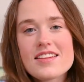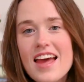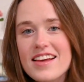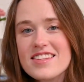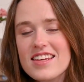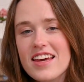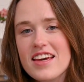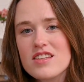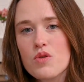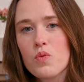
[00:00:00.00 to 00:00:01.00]
Next
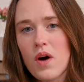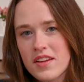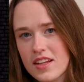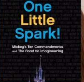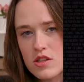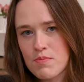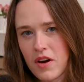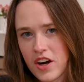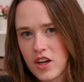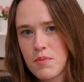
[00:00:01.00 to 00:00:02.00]
is One Little
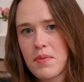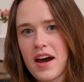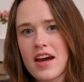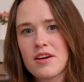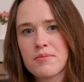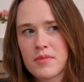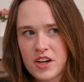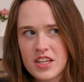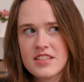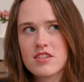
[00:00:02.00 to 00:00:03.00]
Spark by
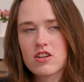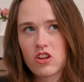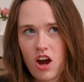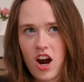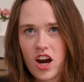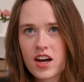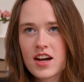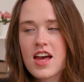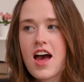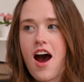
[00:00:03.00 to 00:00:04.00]
Marty Sklar.
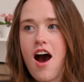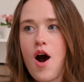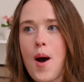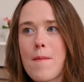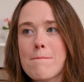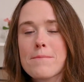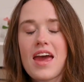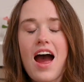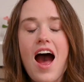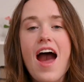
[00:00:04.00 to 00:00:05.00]

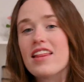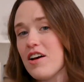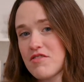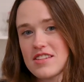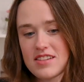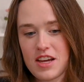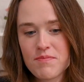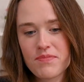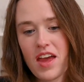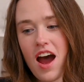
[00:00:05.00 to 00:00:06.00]
I love
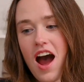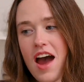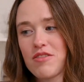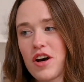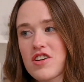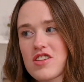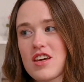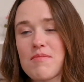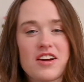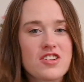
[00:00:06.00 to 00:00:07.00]
Disney. I watched The
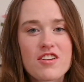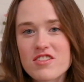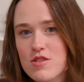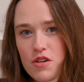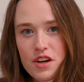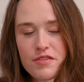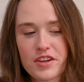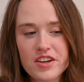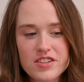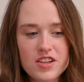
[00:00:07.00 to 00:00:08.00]
Imagineering Story a few
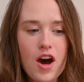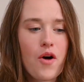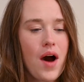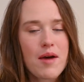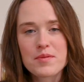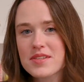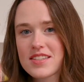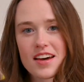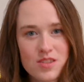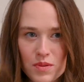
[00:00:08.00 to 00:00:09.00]
years ago. I'm
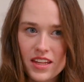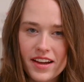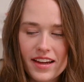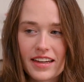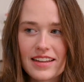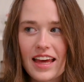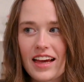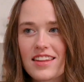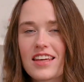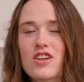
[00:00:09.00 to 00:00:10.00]
obsessed with that kind of thing.
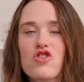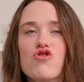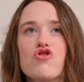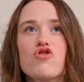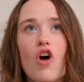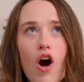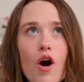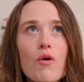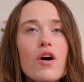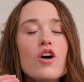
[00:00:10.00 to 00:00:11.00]
I think it is
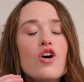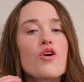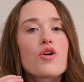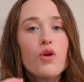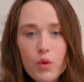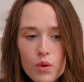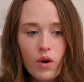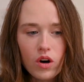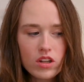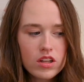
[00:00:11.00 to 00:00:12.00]
so
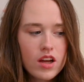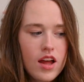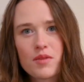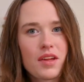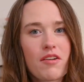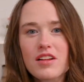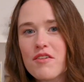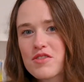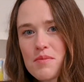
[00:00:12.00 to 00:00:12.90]
cool. Something I'd love to